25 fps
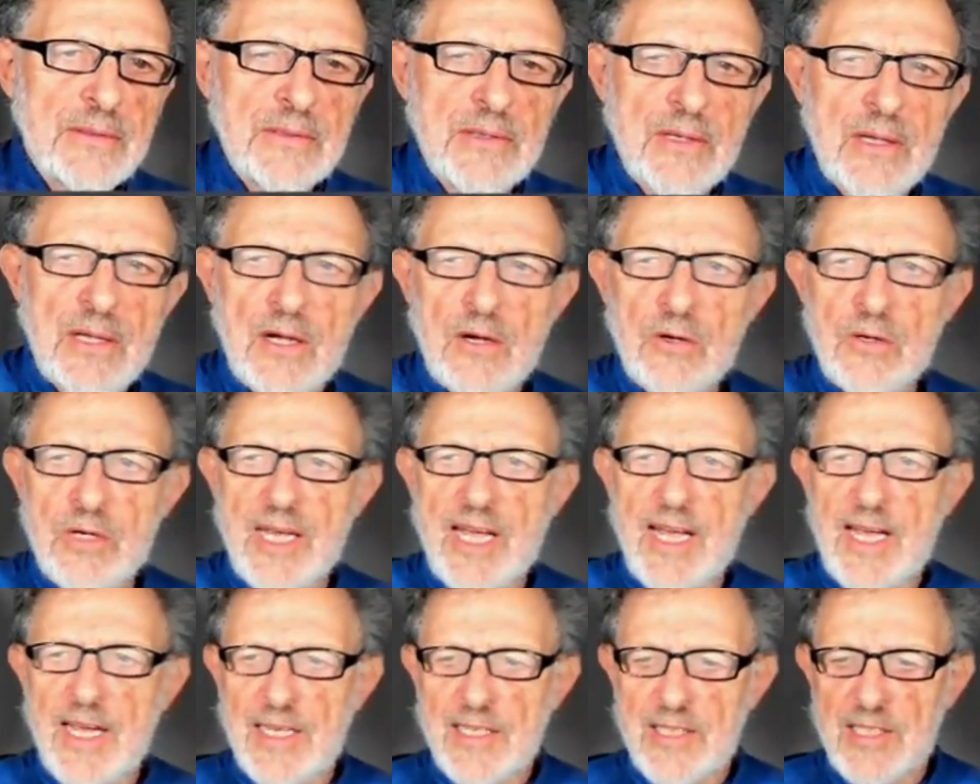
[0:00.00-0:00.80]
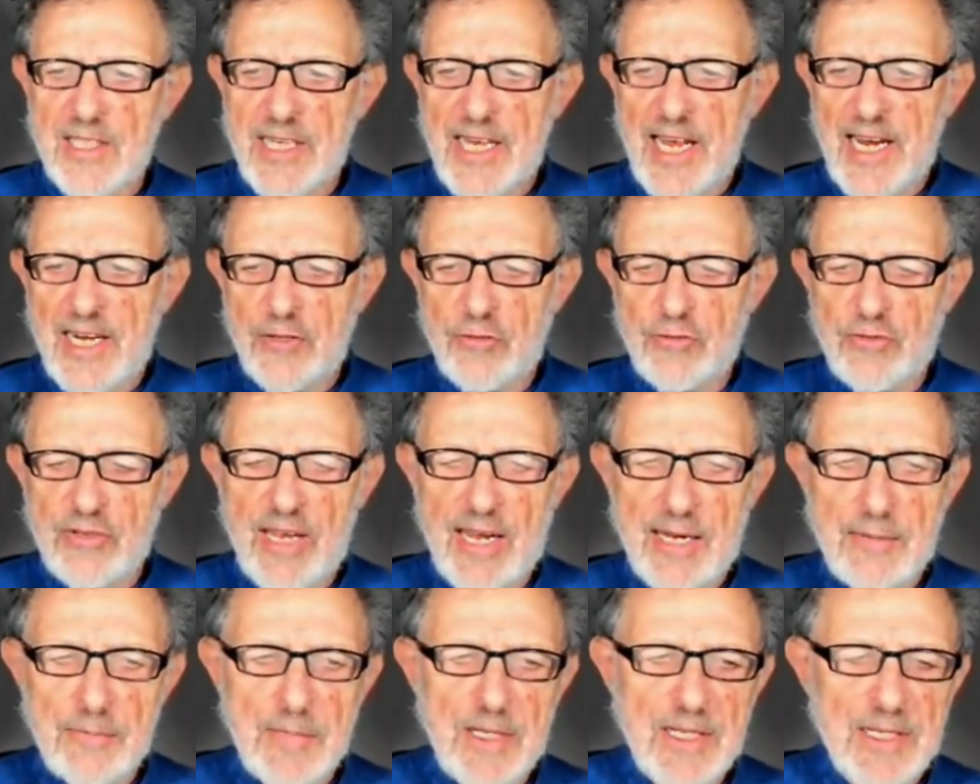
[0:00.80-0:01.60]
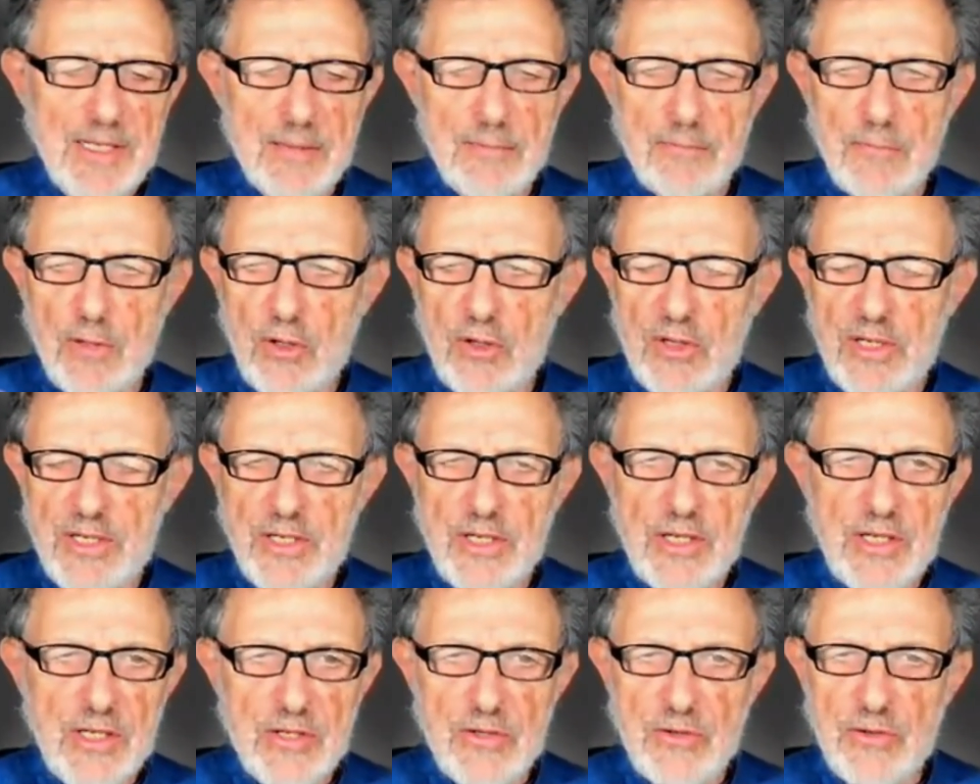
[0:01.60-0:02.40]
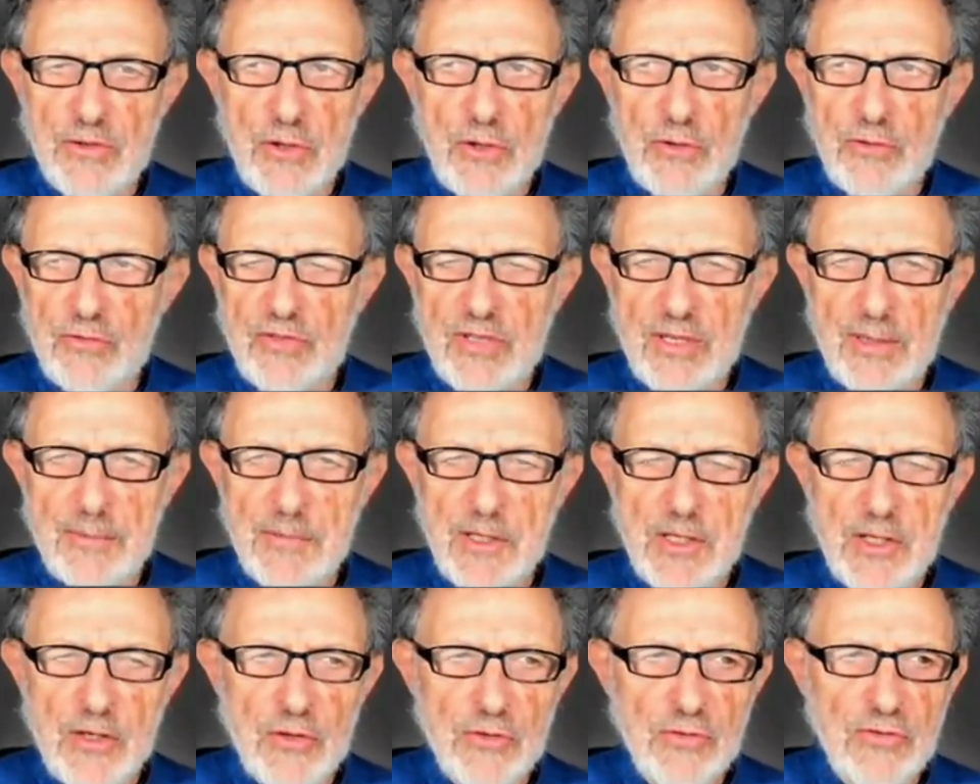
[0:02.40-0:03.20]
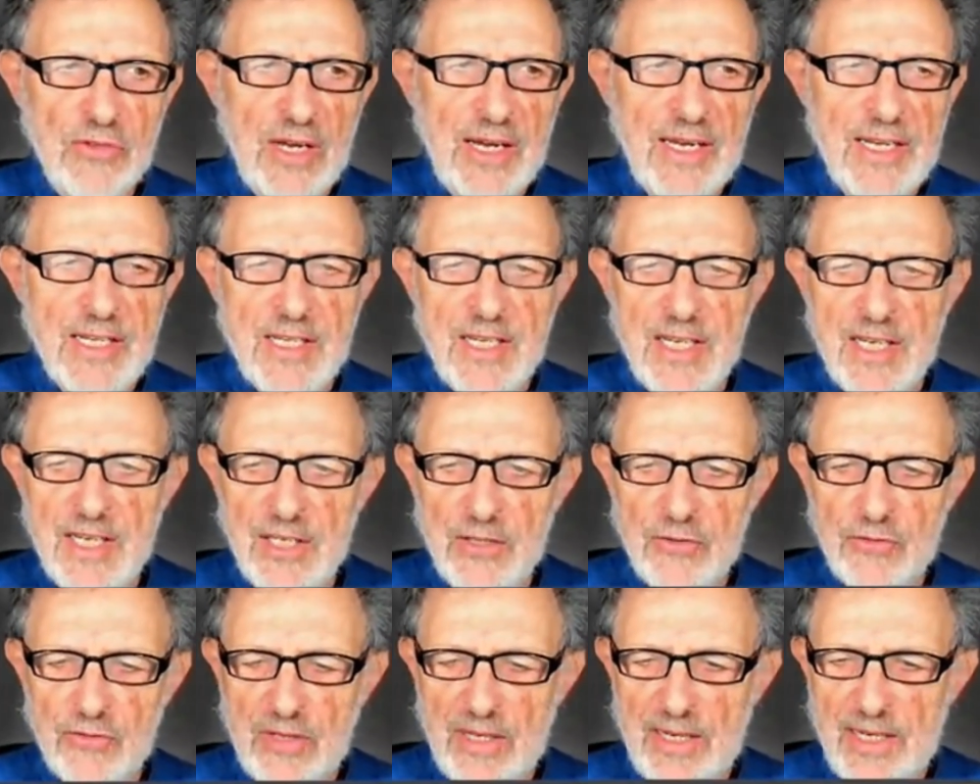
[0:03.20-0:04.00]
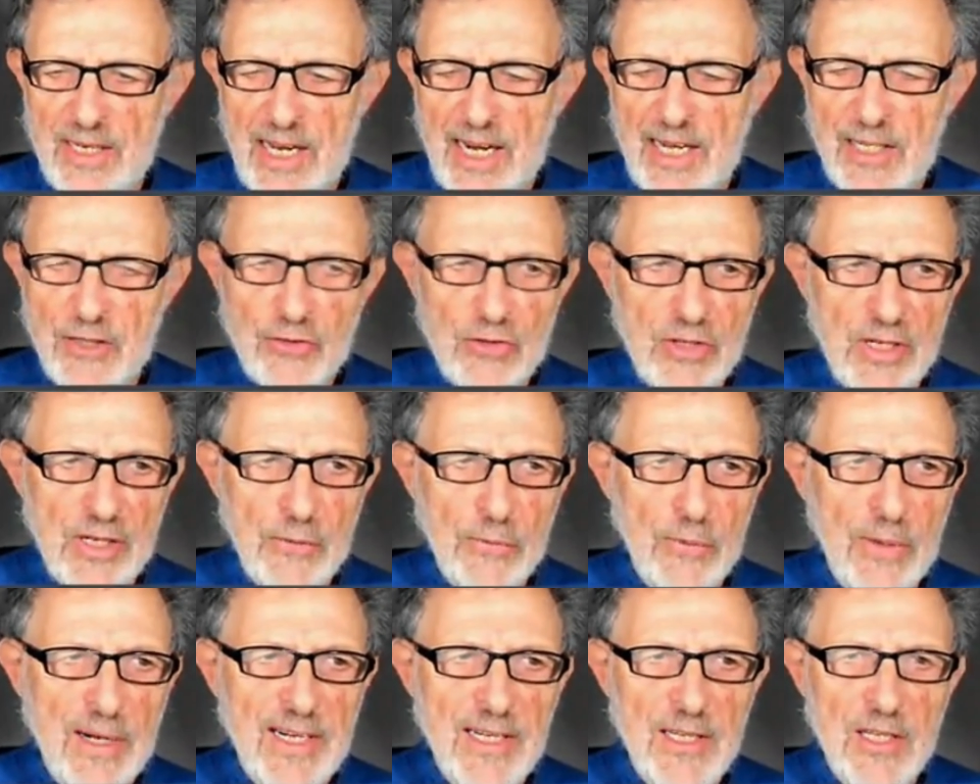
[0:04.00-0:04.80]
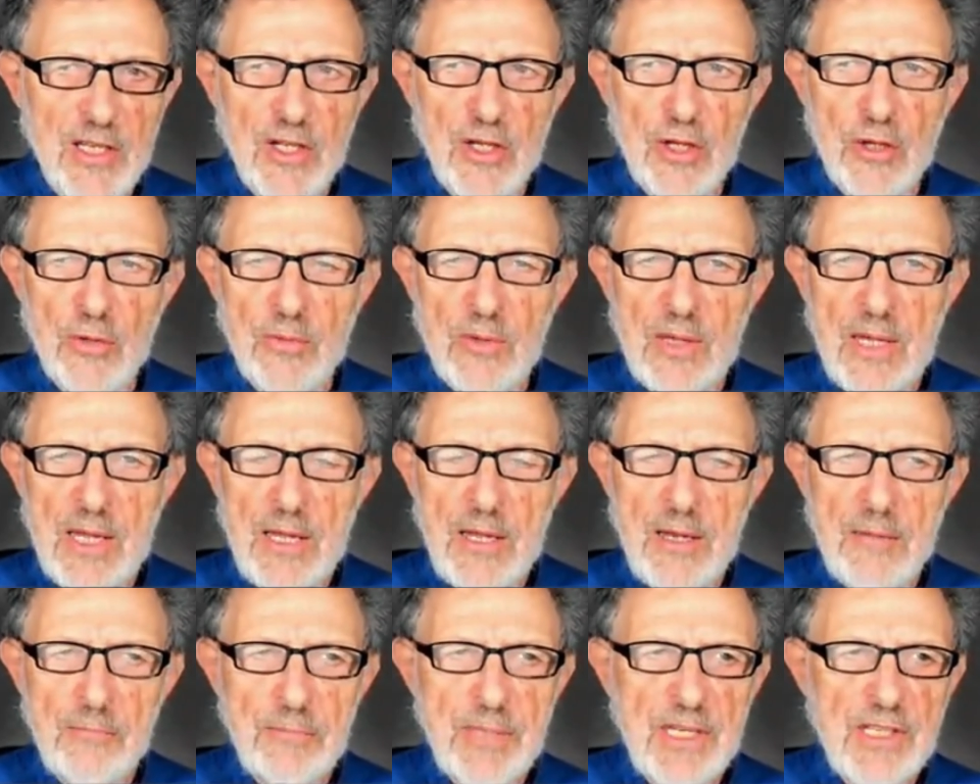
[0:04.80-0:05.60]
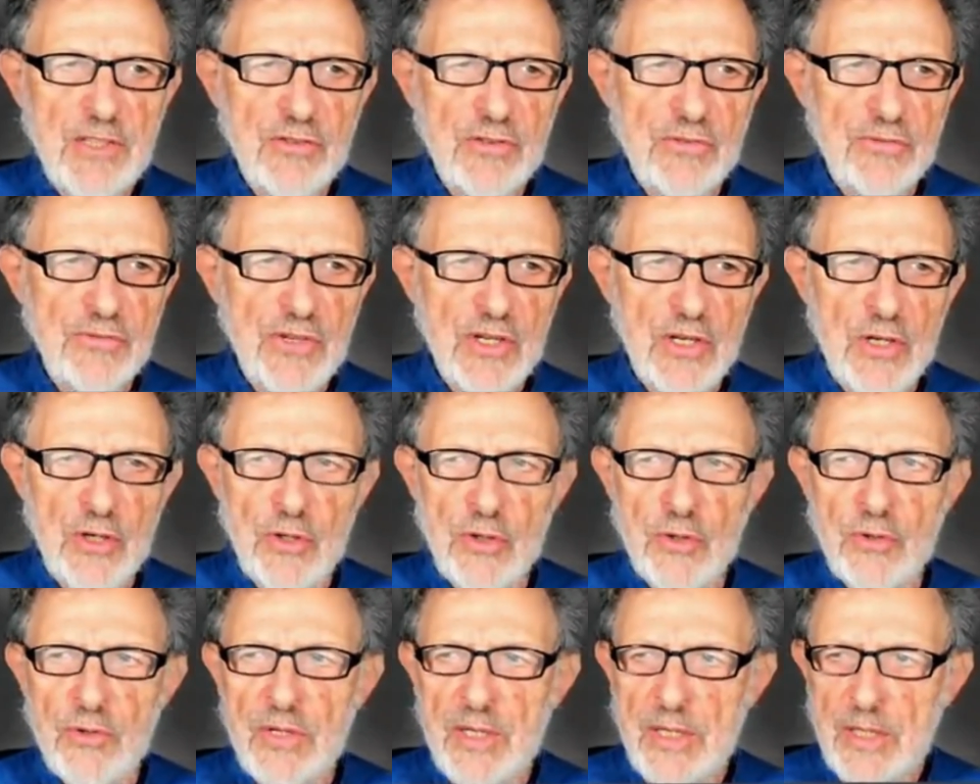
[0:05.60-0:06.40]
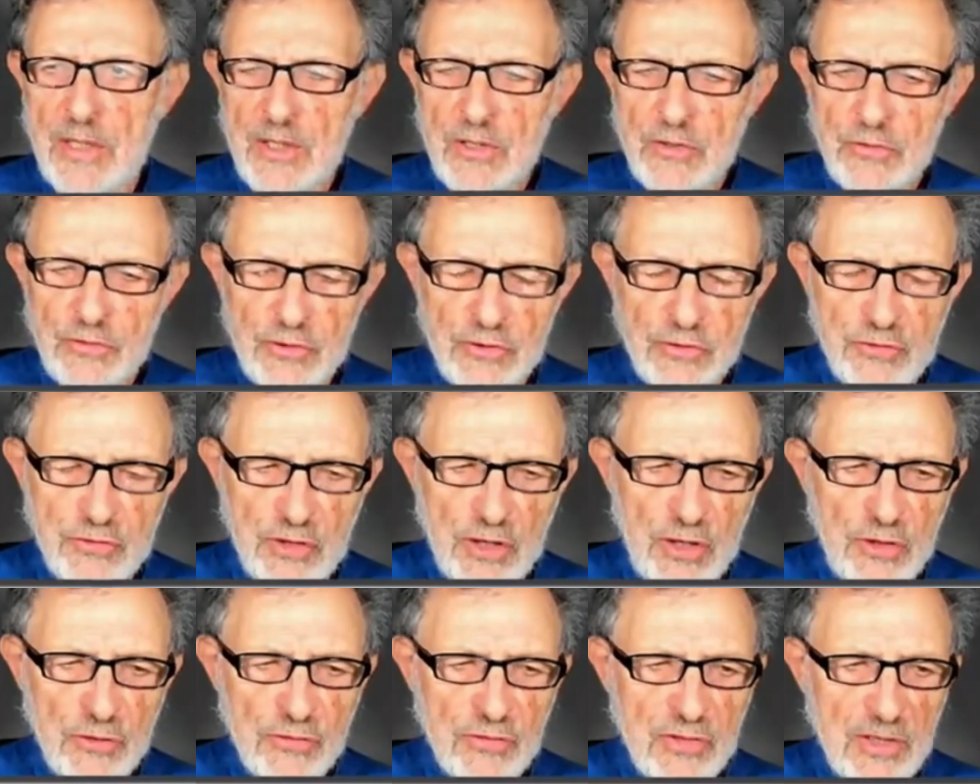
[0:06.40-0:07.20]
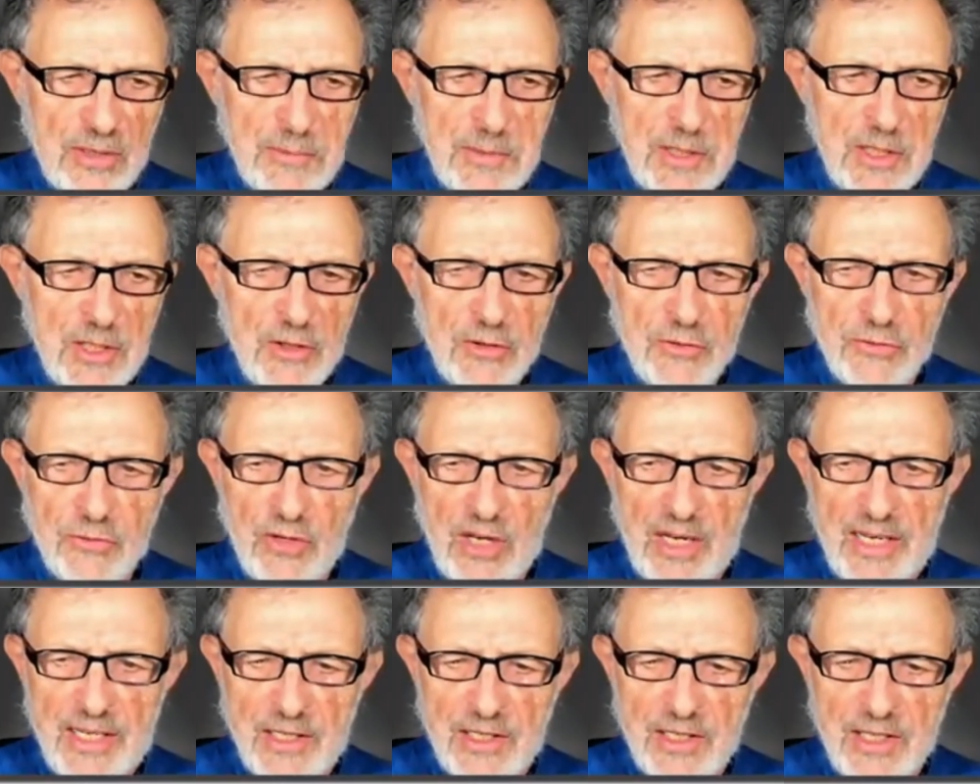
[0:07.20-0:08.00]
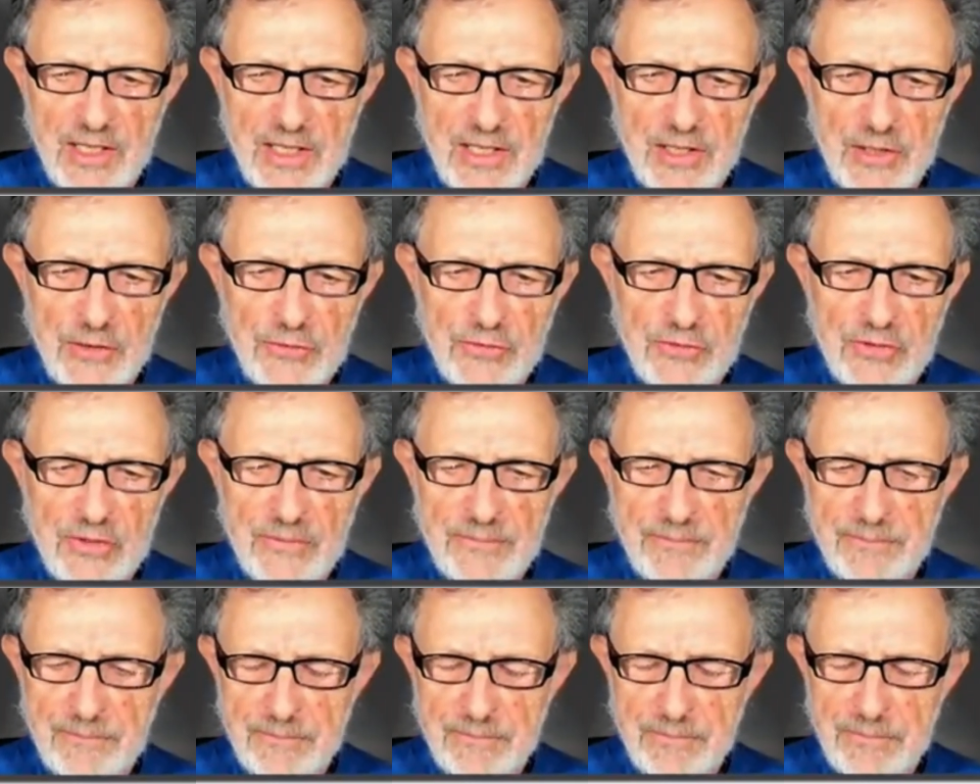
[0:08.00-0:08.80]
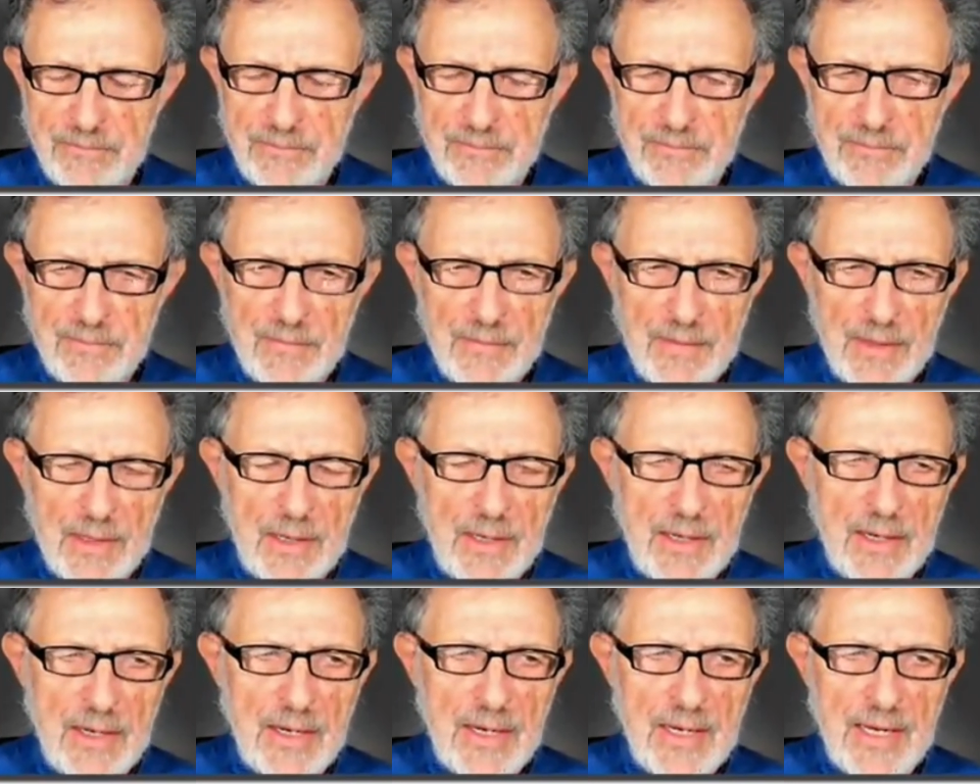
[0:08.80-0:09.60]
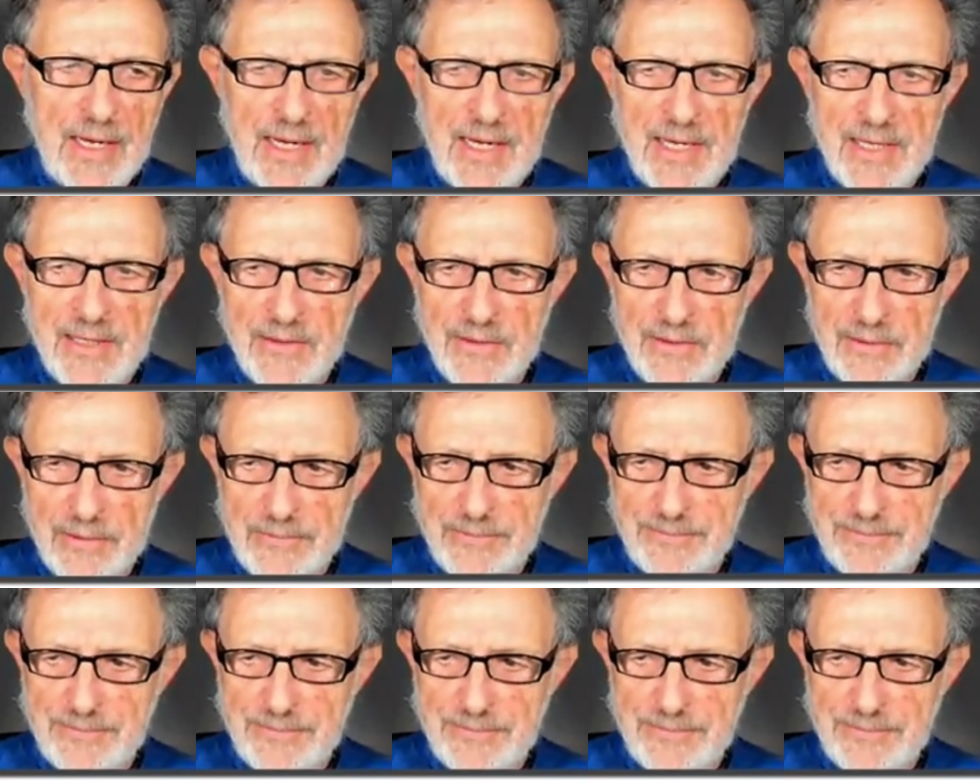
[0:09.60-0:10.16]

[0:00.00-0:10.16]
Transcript: Okay, in the next segment, I'm going to use some of those ideas and actually write a little piece of code to show some of those ideas and